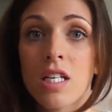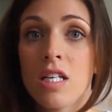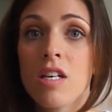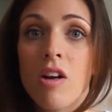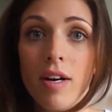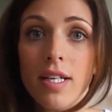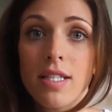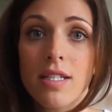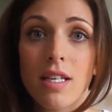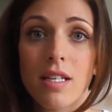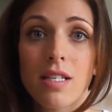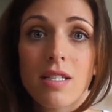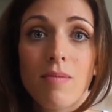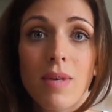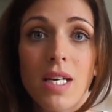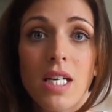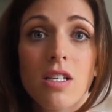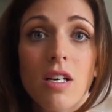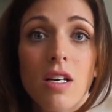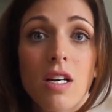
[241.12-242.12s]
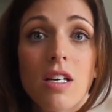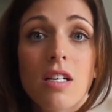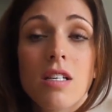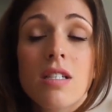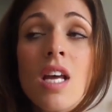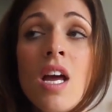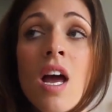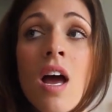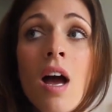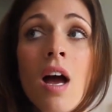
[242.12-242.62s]
to 9
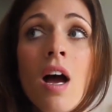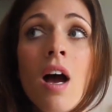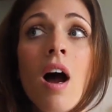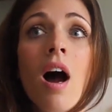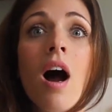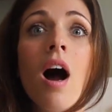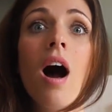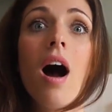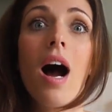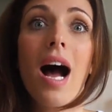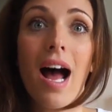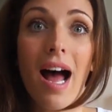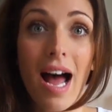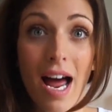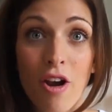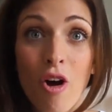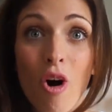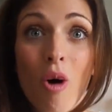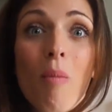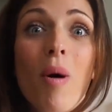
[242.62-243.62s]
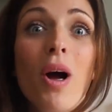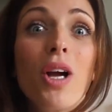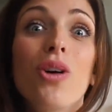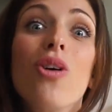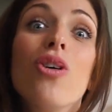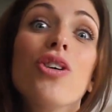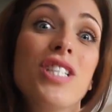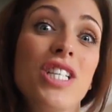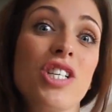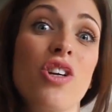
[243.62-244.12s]
centimetres. And oh my
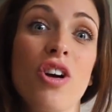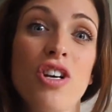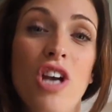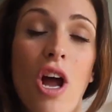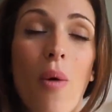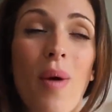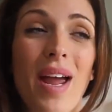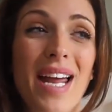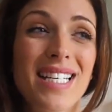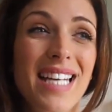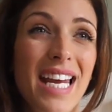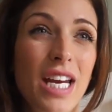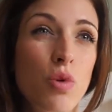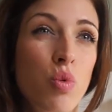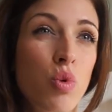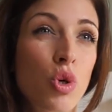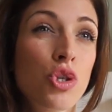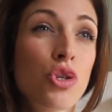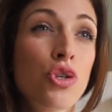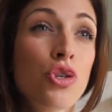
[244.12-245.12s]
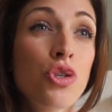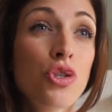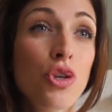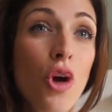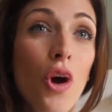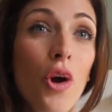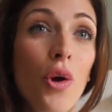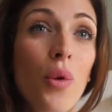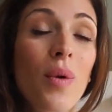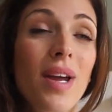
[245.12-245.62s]
God, did I know it. It was
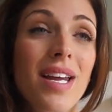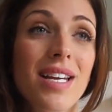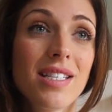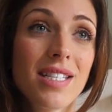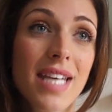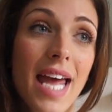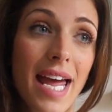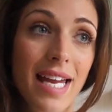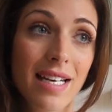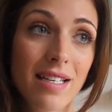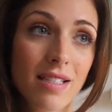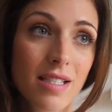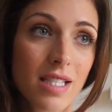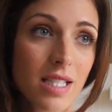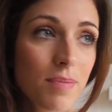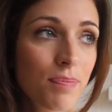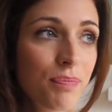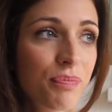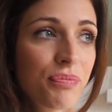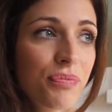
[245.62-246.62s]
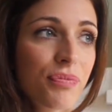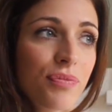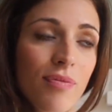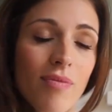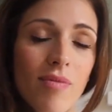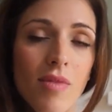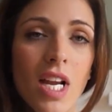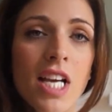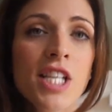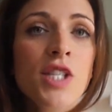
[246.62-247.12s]
so intense.
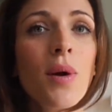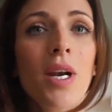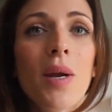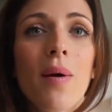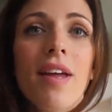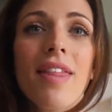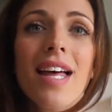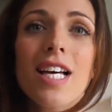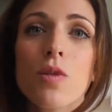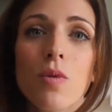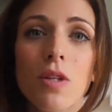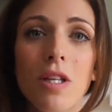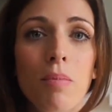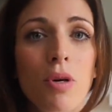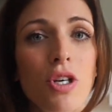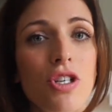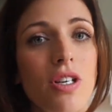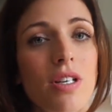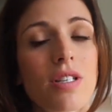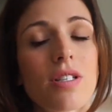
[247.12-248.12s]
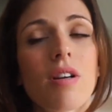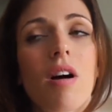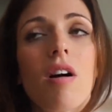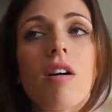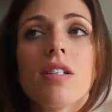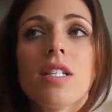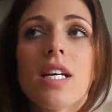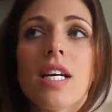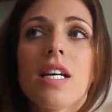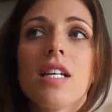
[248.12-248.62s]
So anyway, that's when the pushing
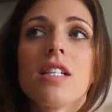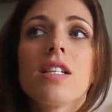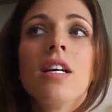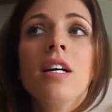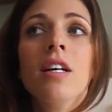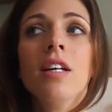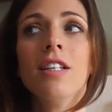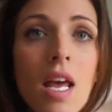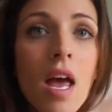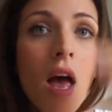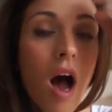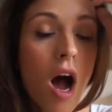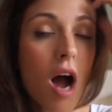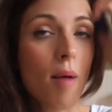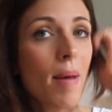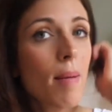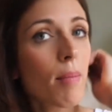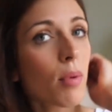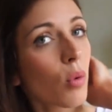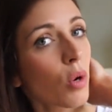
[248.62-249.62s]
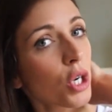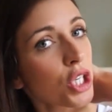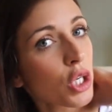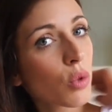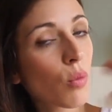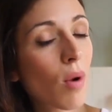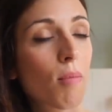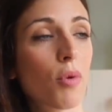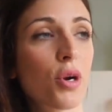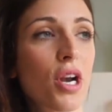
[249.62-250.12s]
started. I remember
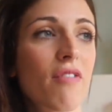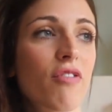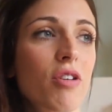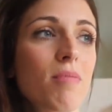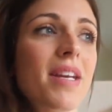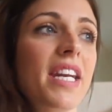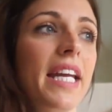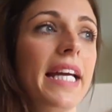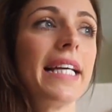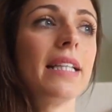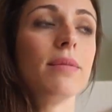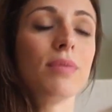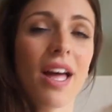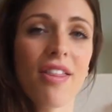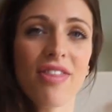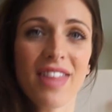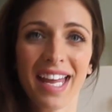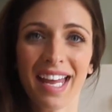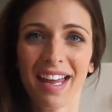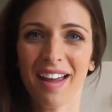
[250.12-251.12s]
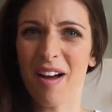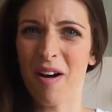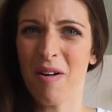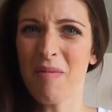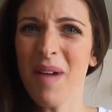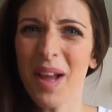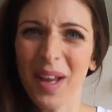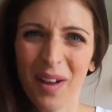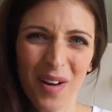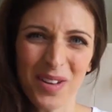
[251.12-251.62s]
watching One Born Every Minute and thinking, oh
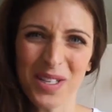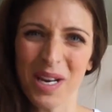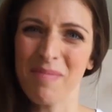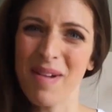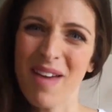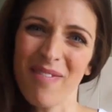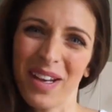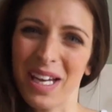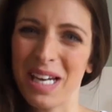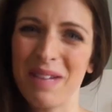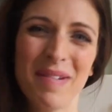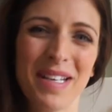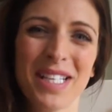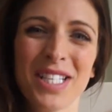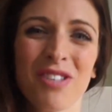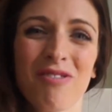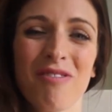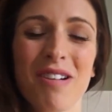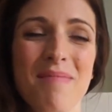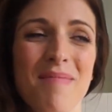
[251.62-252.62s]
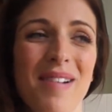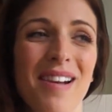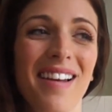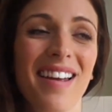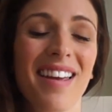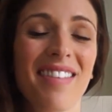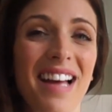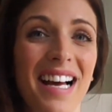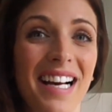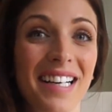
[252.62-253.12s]
my God, I'm never gonna be a screamer
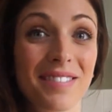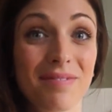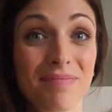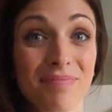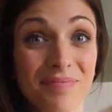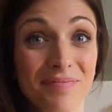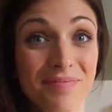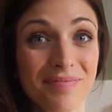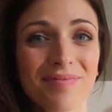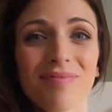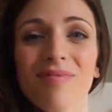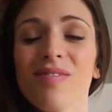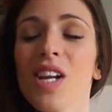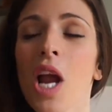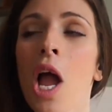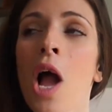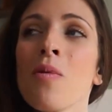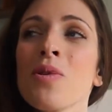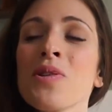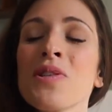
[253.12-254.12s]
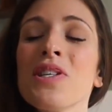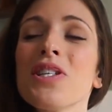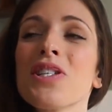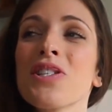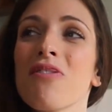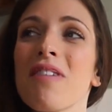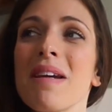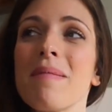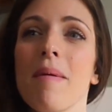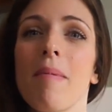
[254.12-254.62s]
like that. I wasn't a
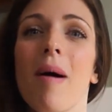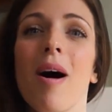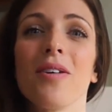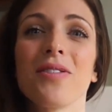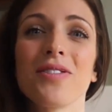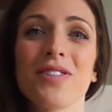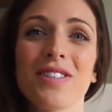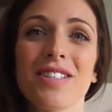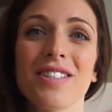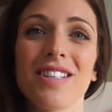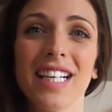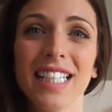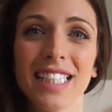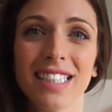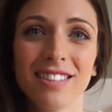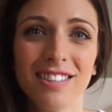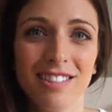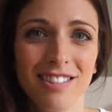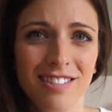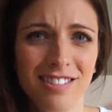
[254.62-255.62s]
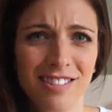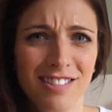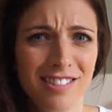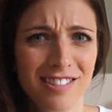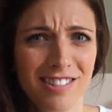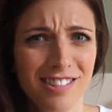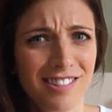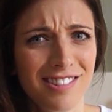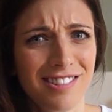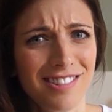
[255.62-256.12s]
screamer, but I was just like,
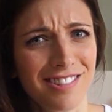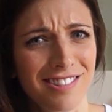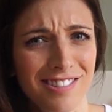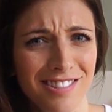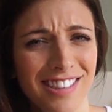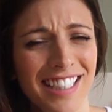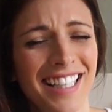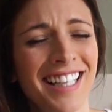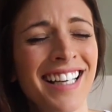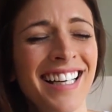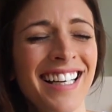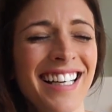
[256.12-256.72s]
ugh!